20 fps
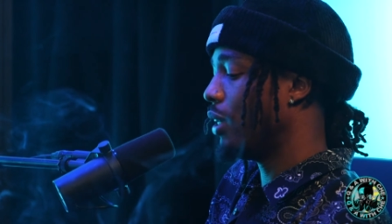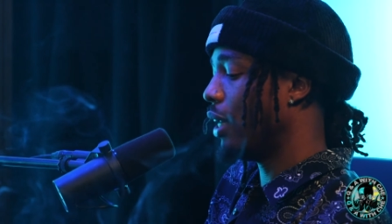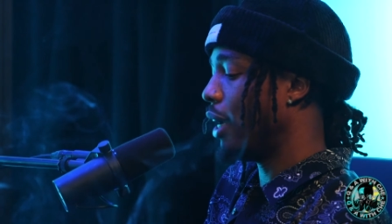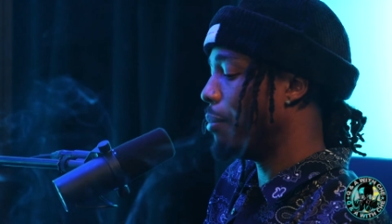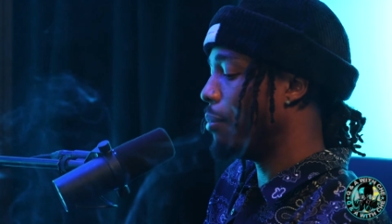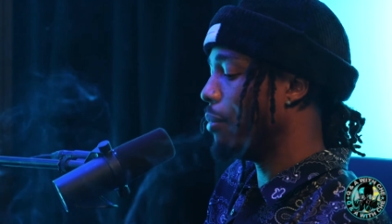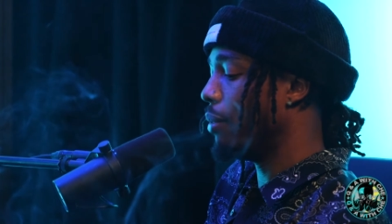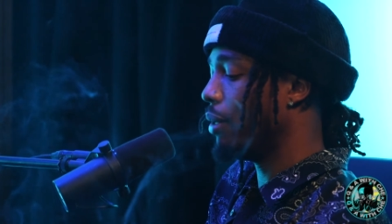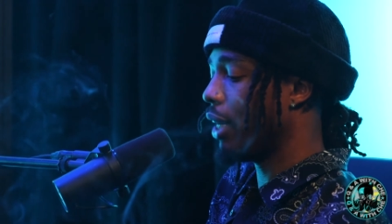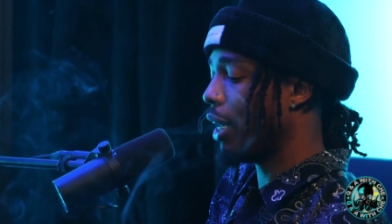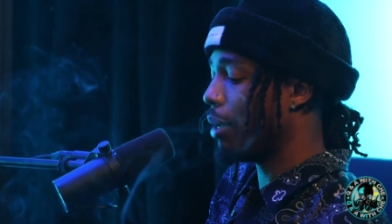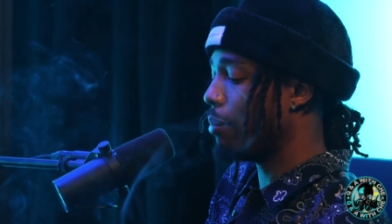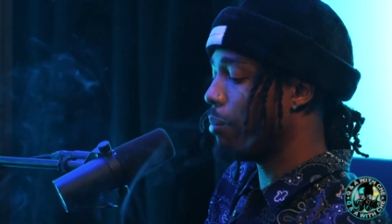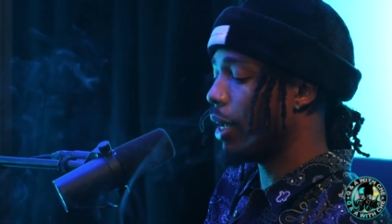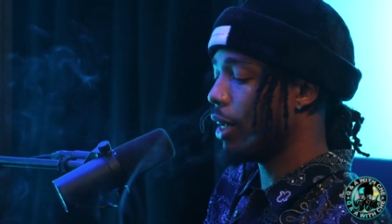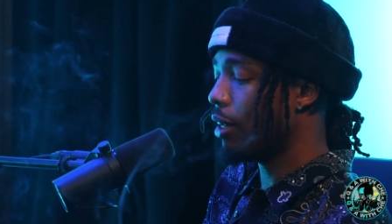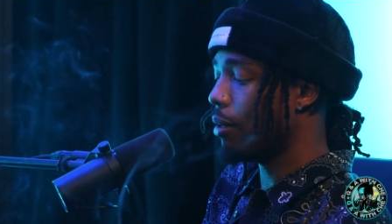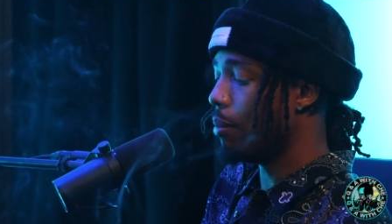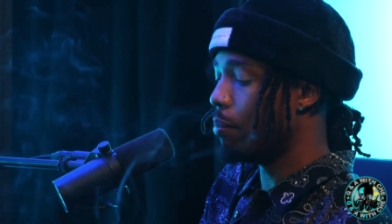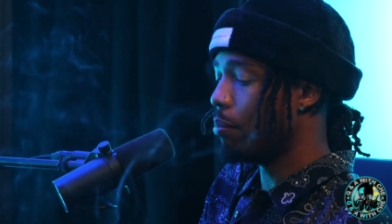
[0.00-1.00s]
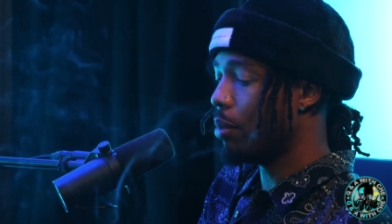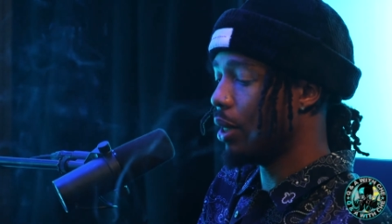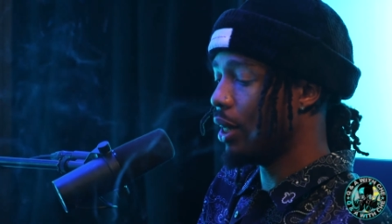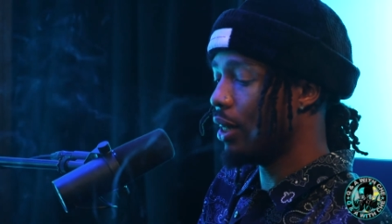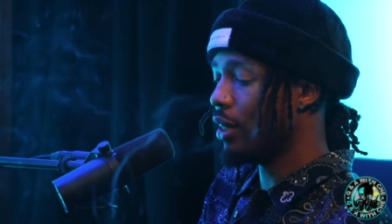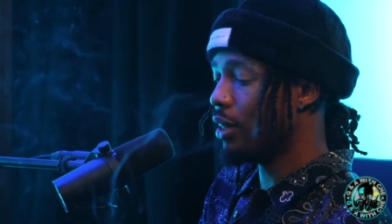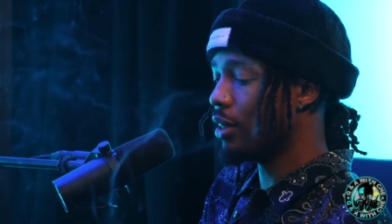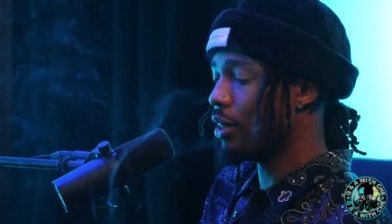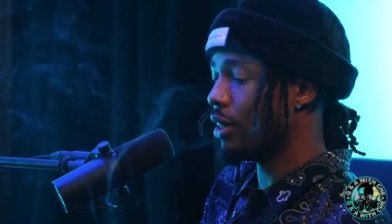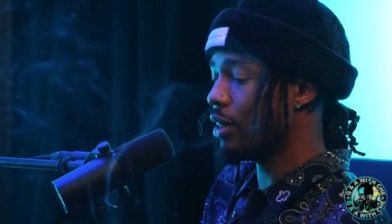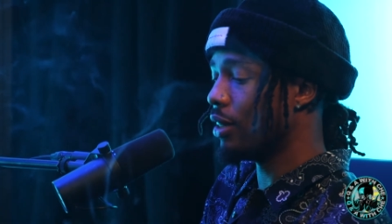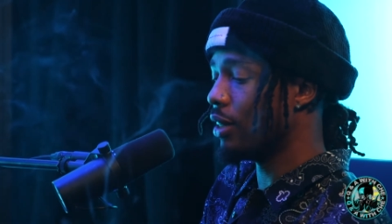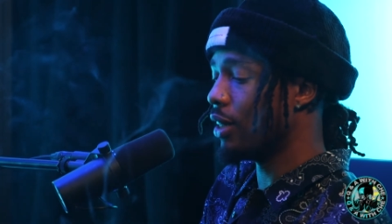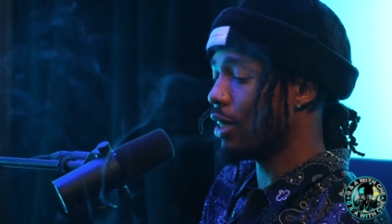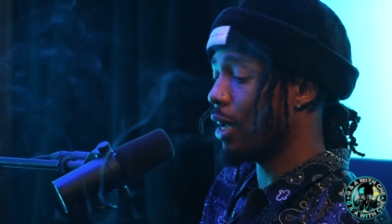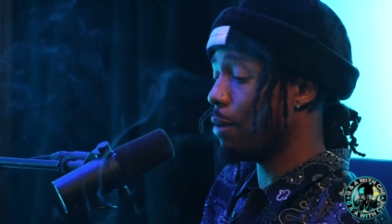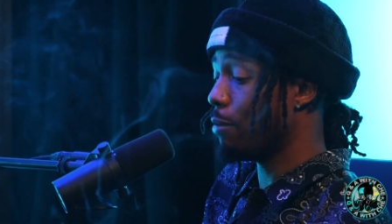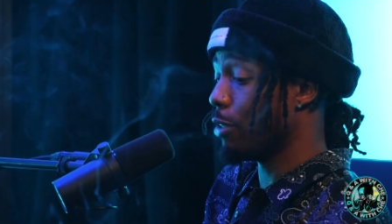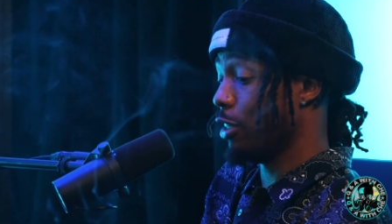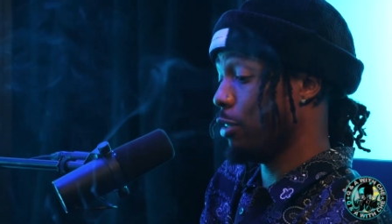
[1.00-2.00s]
like like making beats and
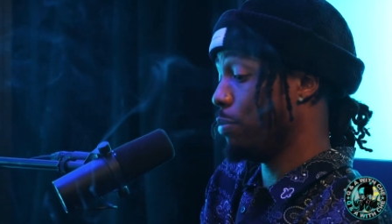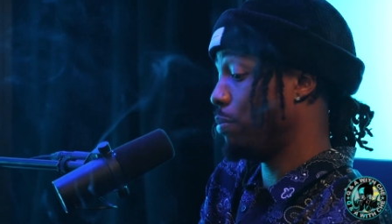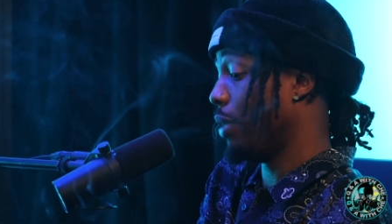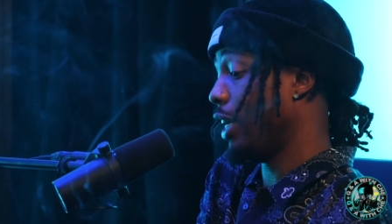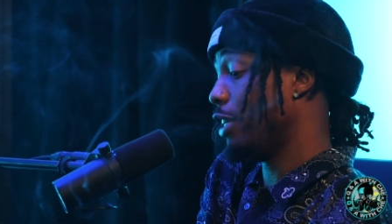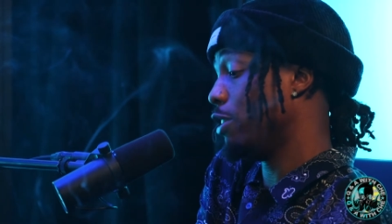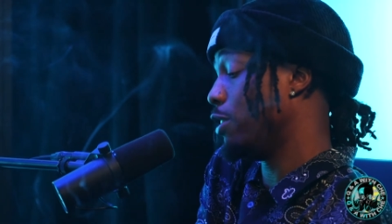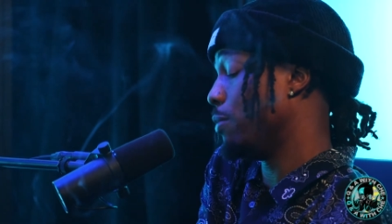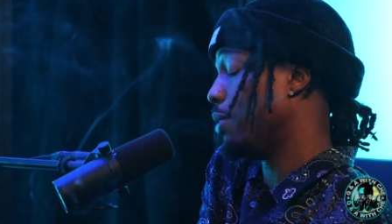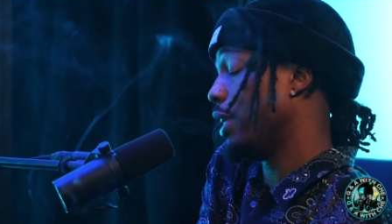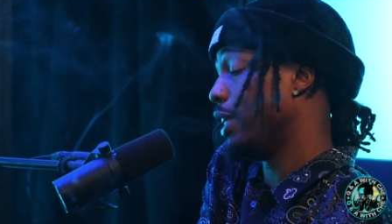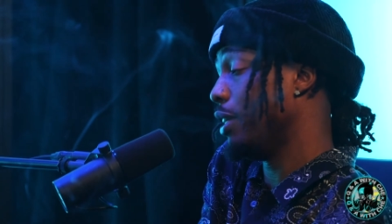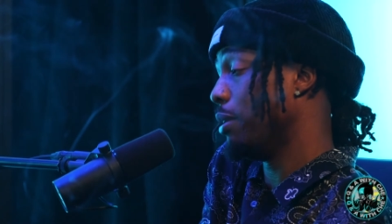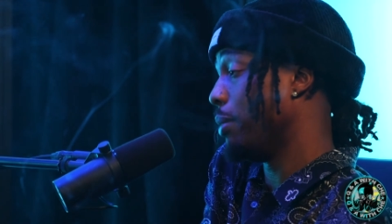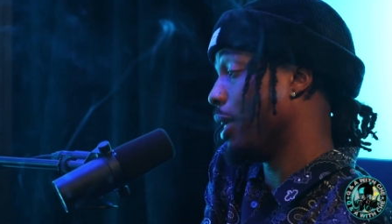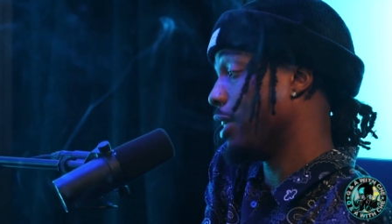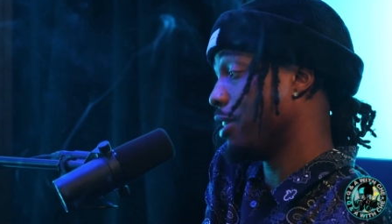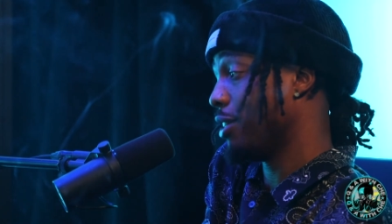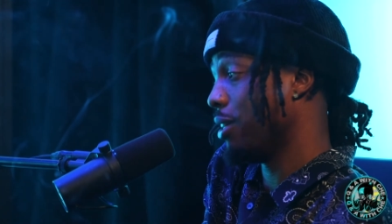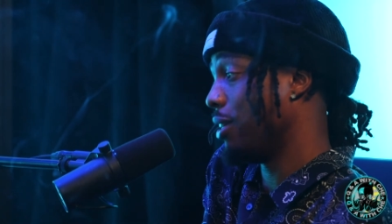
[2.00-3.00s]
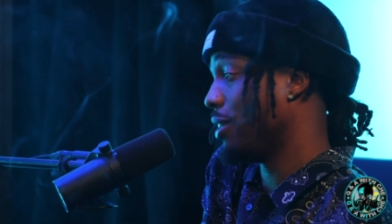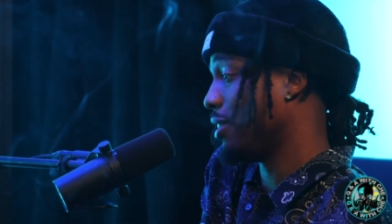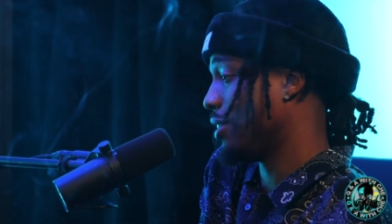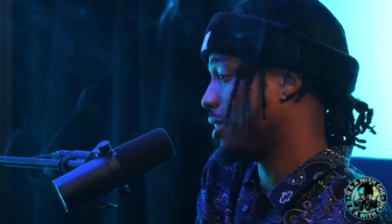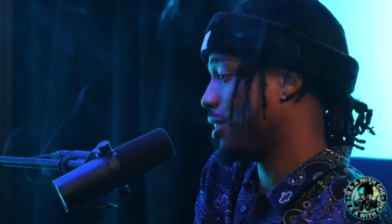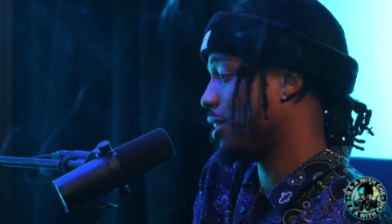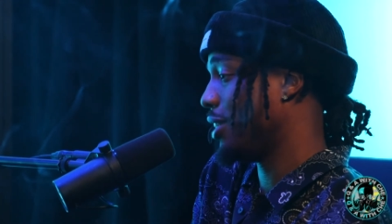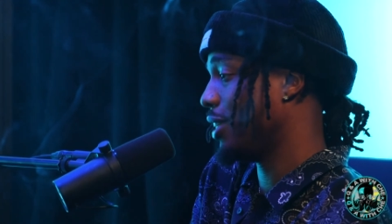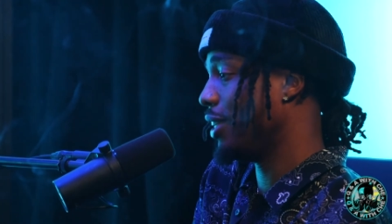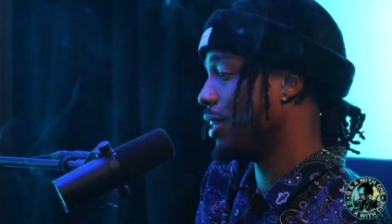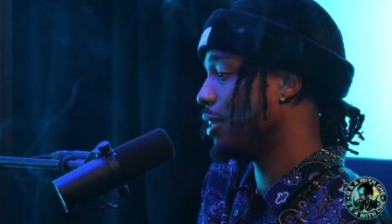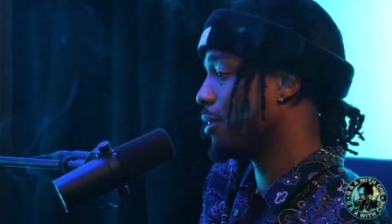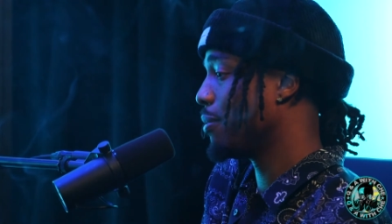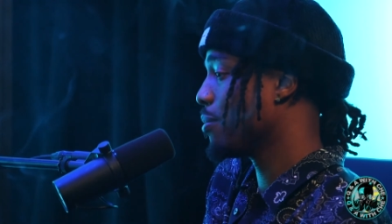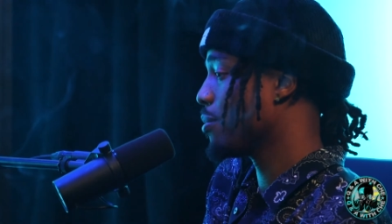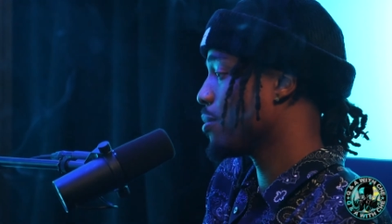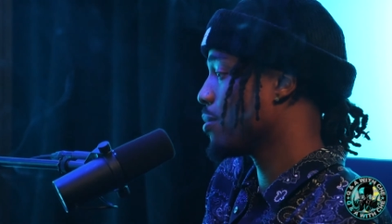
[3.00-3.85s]
just I was just I used to play them my songs and shit.